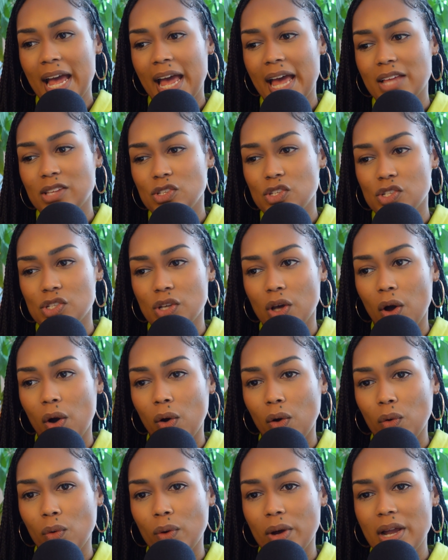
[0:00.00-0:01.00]
And
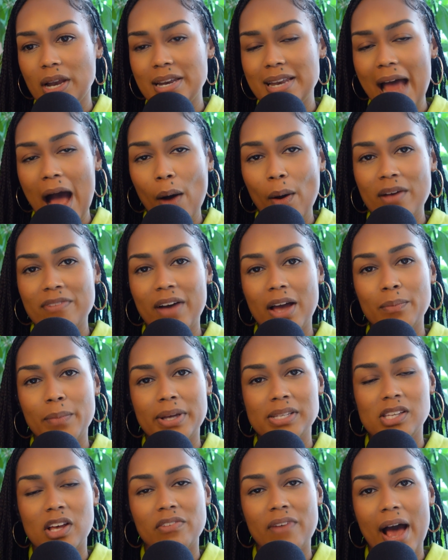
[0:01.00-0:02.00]
so now I find
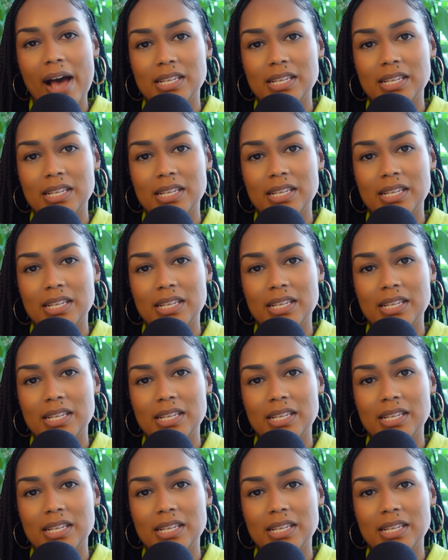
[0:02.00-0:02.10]
myself